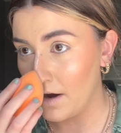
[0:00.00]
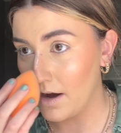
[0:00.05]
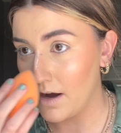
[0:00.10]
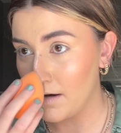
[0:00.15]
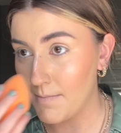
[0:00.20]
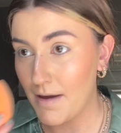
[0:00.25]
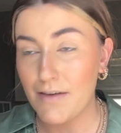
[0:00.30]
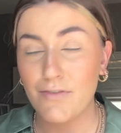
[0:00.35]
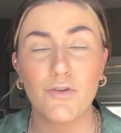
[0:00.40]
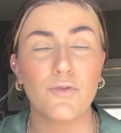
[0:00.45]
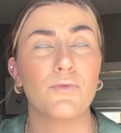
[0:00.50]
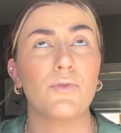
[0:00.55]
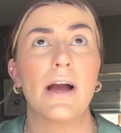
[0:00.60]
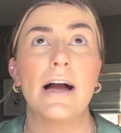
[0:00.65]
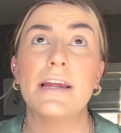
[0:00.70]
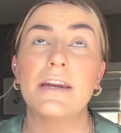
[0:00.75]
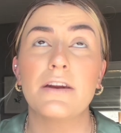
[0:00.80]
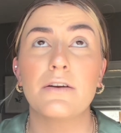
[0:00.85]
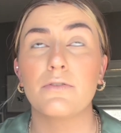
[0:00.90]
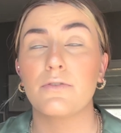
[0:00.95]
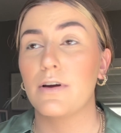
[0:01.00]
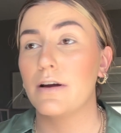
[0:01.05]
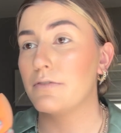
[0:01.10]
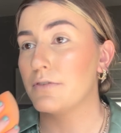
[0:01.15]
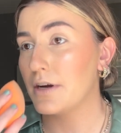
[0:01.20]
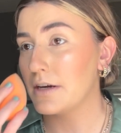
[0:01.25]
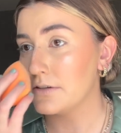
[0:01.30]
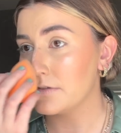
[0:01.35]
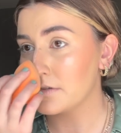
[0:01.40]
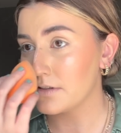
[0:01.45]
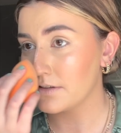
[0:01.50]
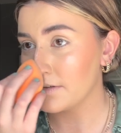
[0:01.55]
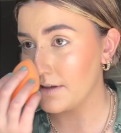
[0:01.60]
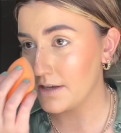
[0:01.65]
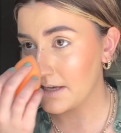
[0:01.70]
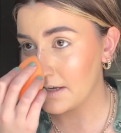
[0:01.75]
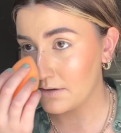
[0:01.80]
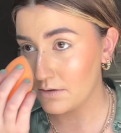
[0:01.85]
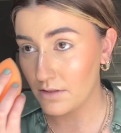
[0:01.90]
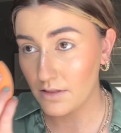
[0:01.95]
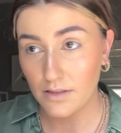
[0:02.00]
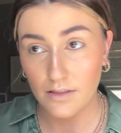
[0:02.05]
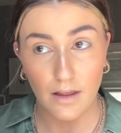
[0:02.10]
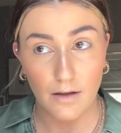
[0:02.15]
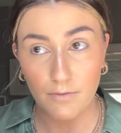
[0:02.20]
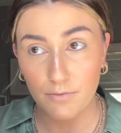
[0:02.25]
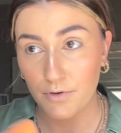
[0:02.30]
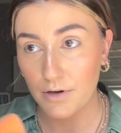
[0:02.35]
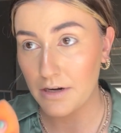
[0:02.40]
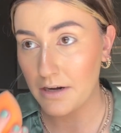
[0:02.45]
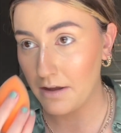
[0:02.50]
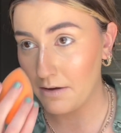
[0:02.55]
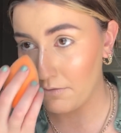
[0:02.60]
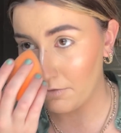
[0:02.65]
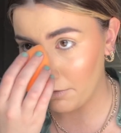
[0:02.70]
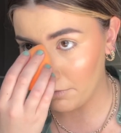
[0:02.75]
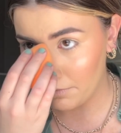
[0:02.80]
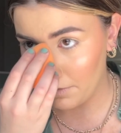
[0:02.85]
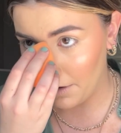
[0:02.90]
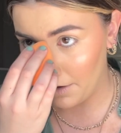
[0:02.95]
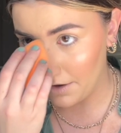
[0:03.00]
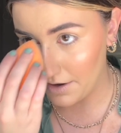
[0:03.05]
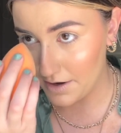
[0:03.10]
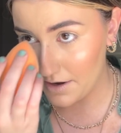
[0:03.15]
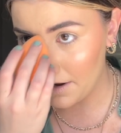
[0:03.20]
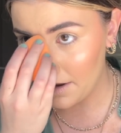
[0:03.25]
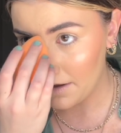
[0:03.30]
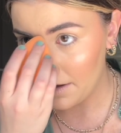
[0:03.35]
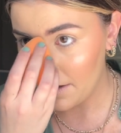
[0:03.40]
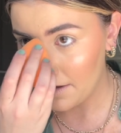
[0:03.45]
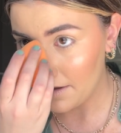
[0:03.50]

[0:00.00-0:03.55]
I haven't read in forever. I used to like love reading for fun